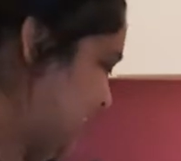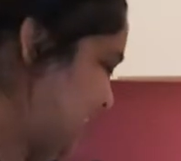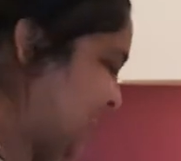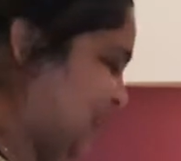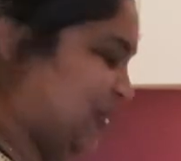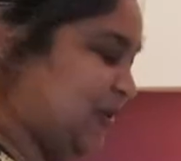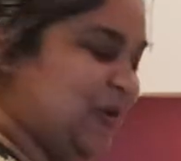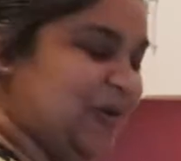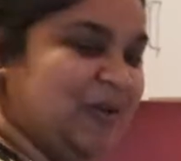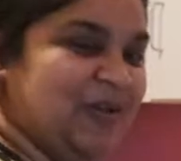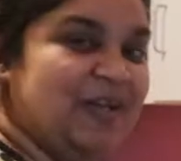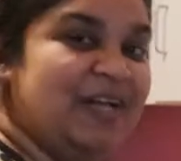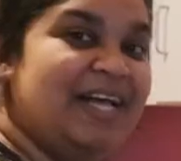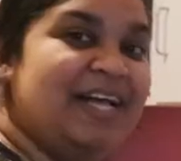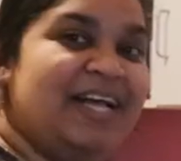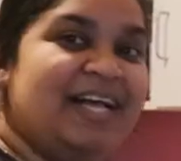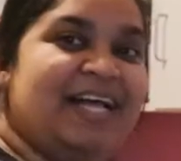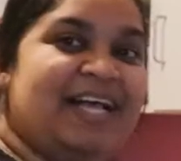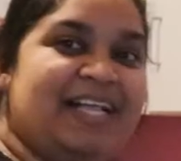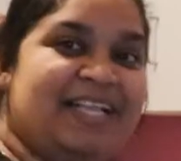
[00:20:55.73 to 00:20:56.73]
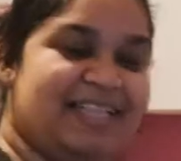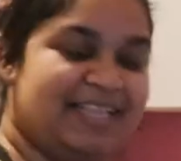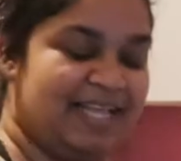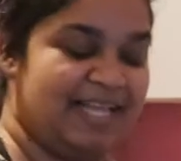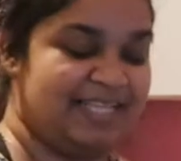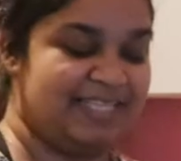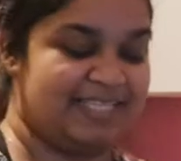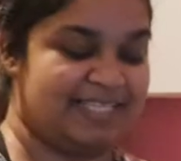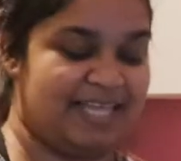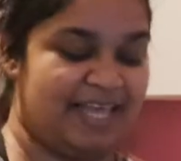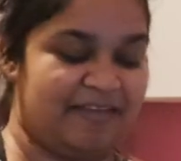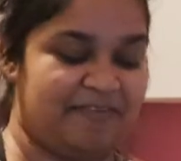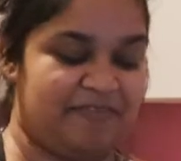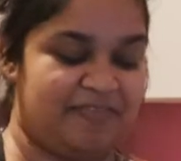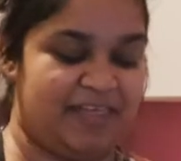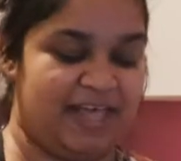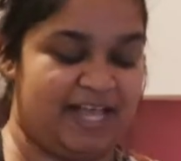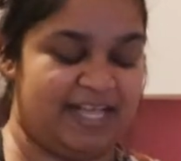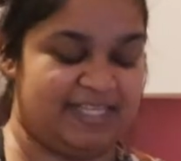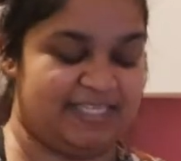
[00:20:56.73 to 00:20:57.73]
So let's
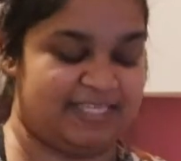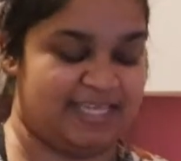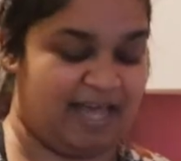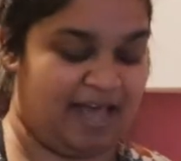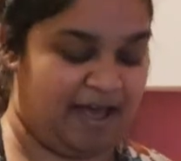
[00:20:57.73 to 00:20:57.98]
give that